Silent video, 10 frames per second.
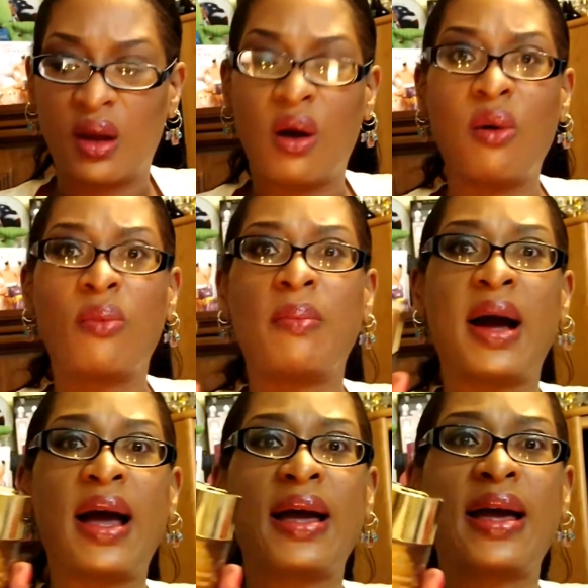Oh
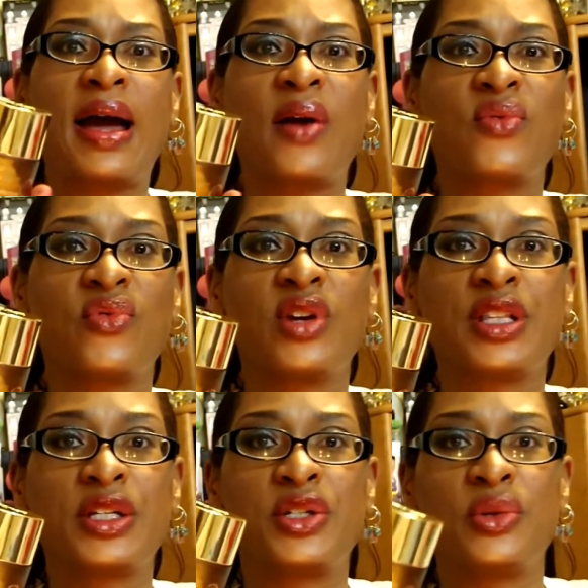my, I
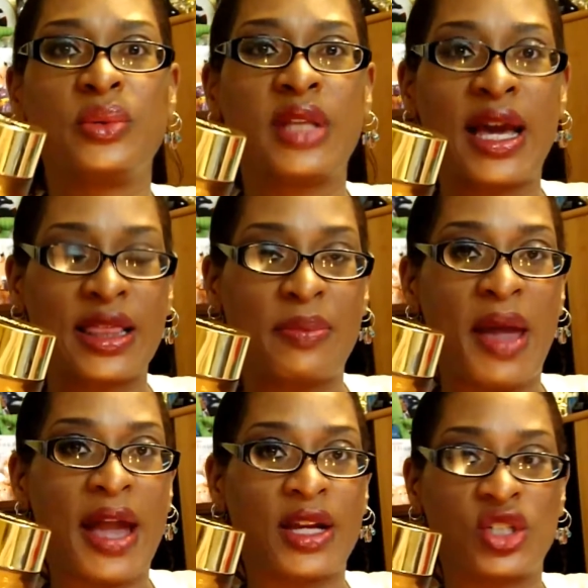really do like the
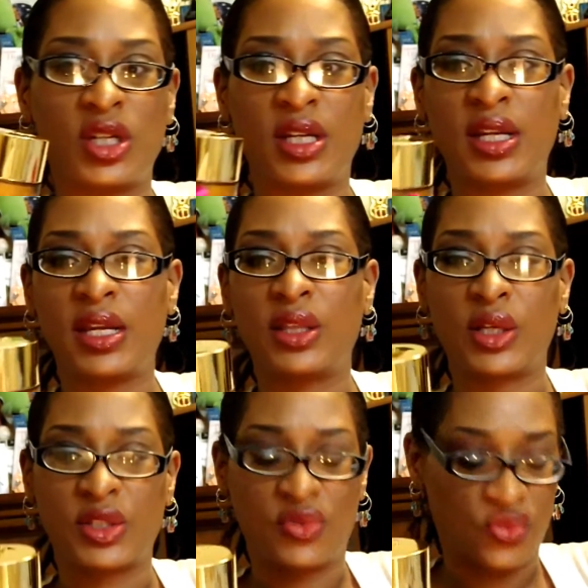packaging. It
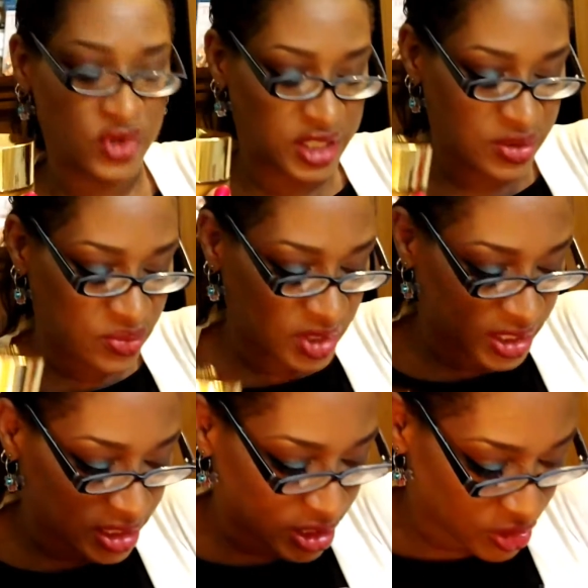looks really,
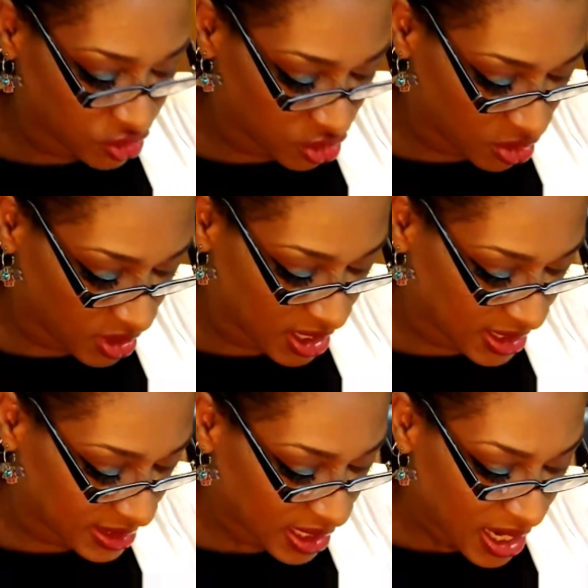really
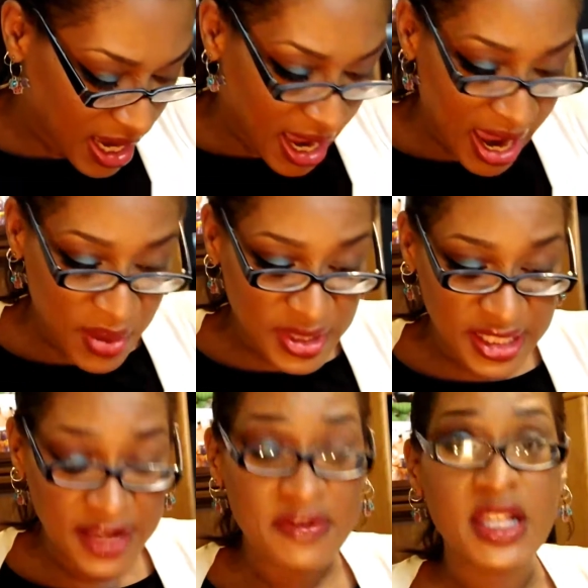luxurious. I
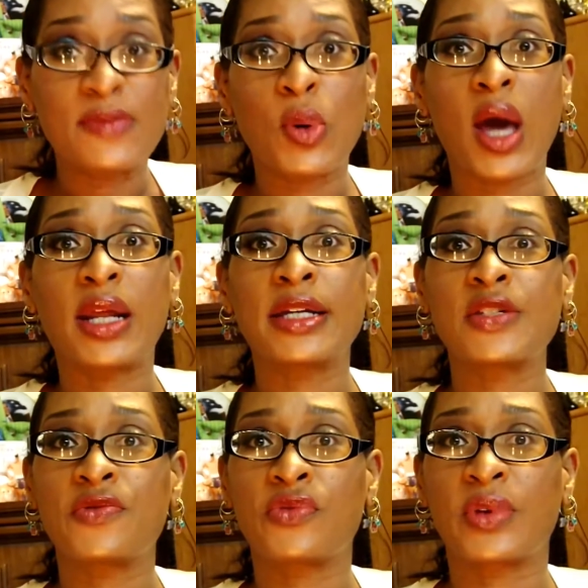received these
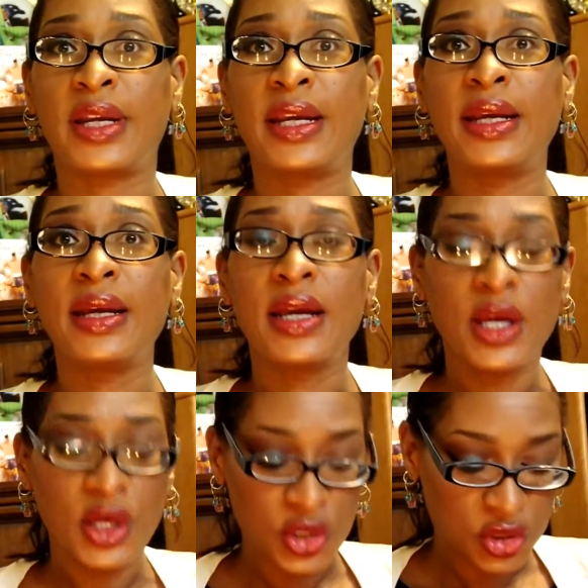products free
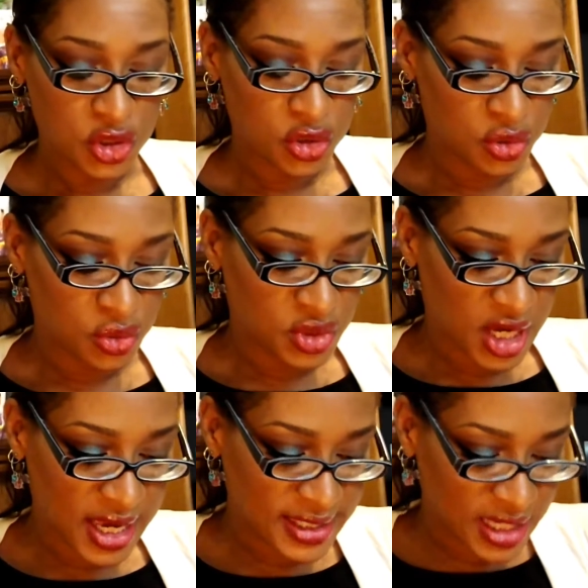to
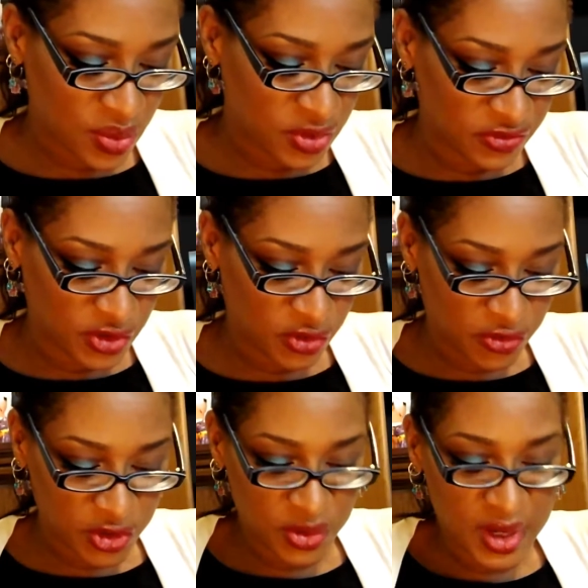test and review
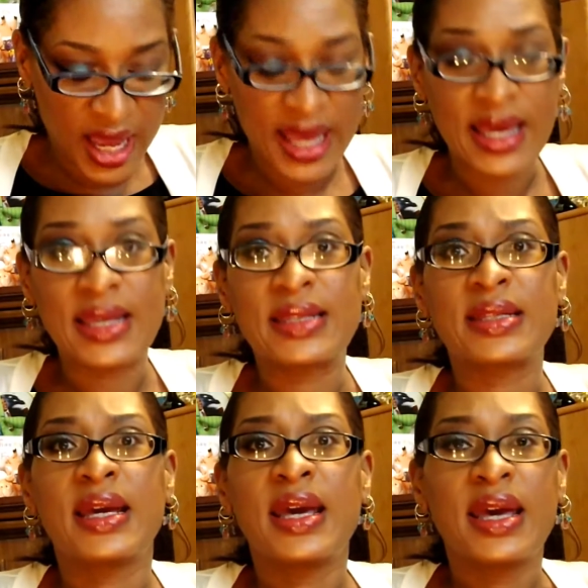for you guys.
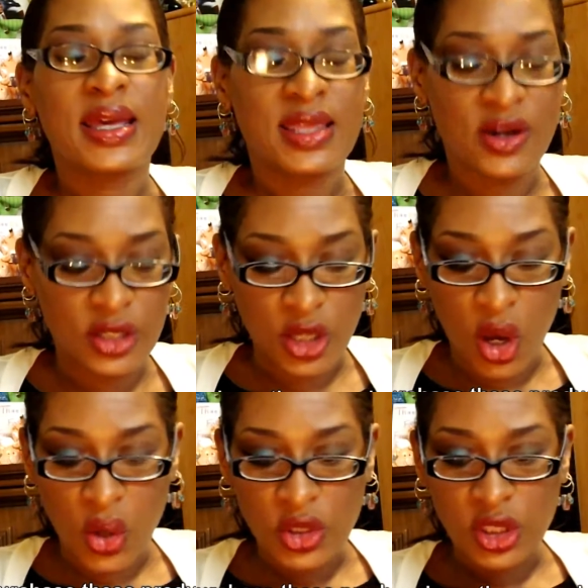There's
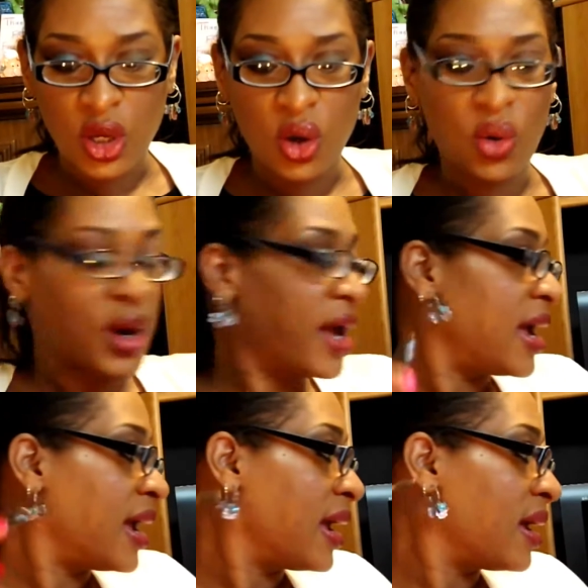also
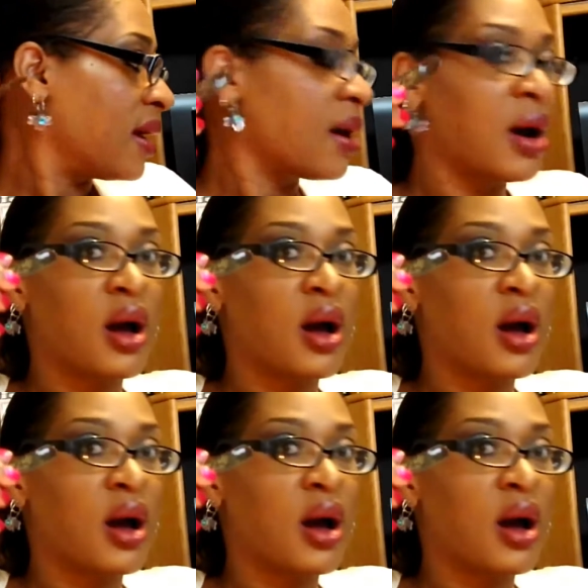a